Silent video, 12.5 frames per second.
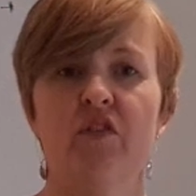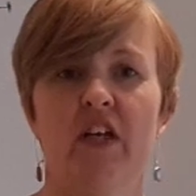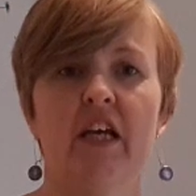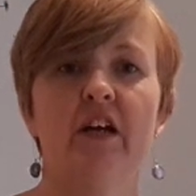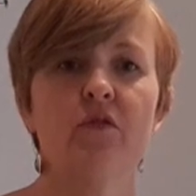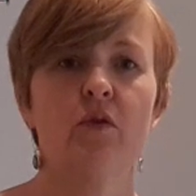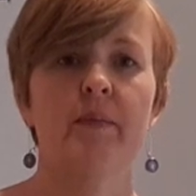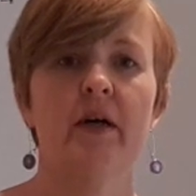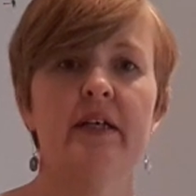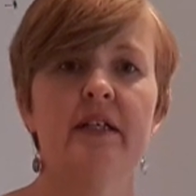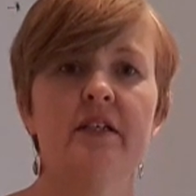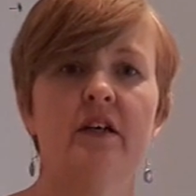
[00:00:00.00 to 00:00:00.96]
video
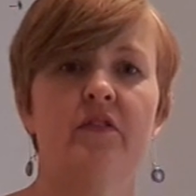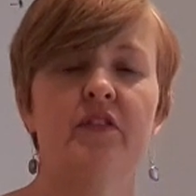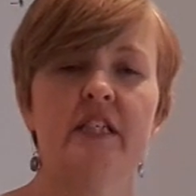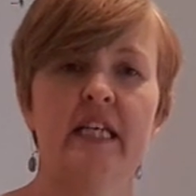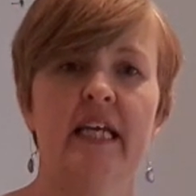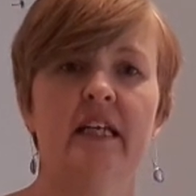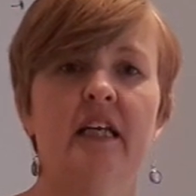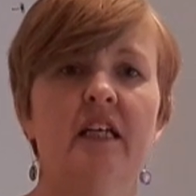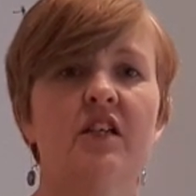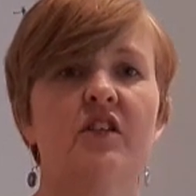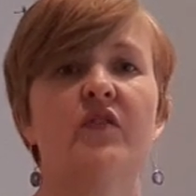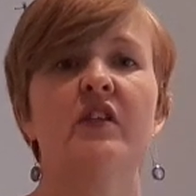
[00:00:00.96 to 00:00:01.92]
reminder of the
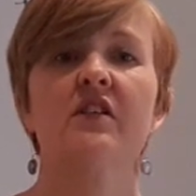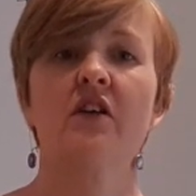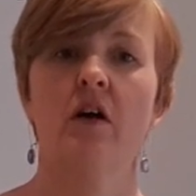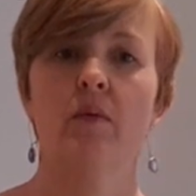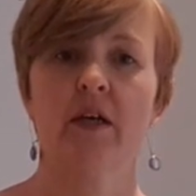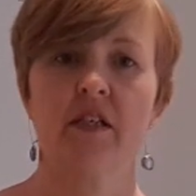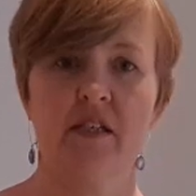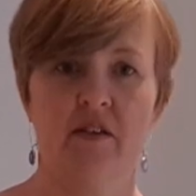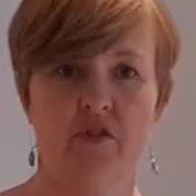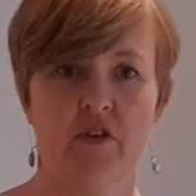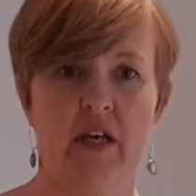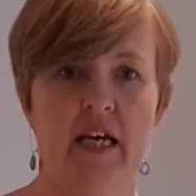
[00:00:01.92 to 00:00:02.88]
techniques for the ScarWork
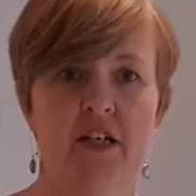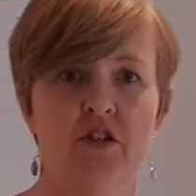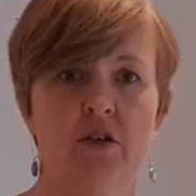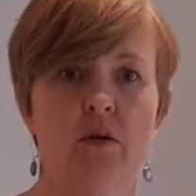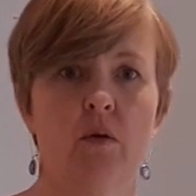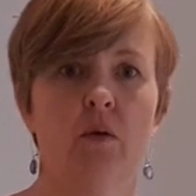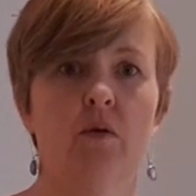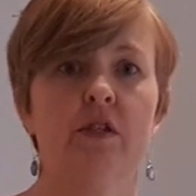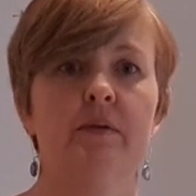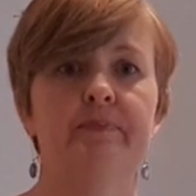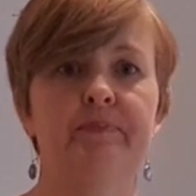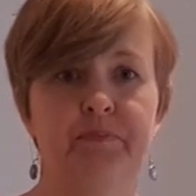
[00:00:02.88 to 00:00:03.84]
Certification course.